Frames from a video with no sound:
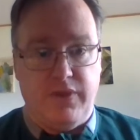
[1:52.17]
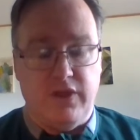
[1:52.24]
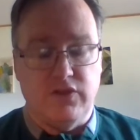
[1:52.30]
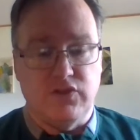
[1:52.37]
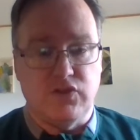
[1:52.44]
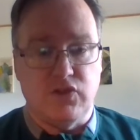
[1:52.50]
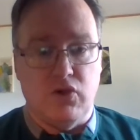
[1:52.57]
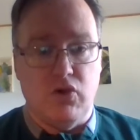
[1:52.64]

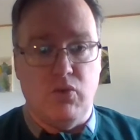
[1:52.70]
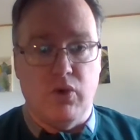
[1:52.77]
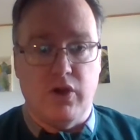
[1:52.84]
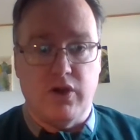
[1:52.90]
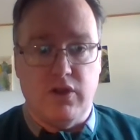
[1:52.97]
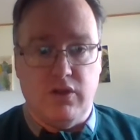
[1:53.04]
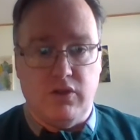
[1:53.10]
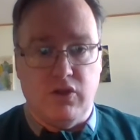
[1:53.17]
And so we're
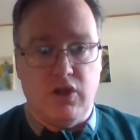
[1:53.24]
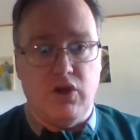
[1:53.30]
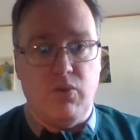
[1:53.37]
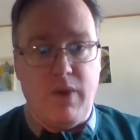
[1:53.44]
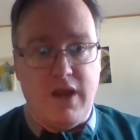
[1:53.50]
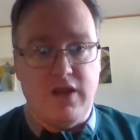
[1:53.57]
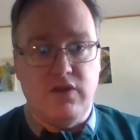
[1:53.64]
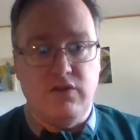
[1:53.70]
going to look at a
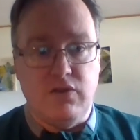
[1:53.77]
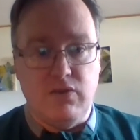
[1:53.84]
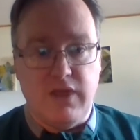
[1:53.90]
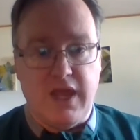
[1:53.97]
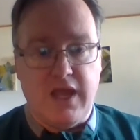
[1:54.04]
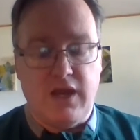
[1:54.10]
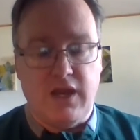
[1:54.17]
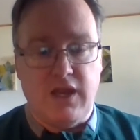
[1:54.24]
way to do that,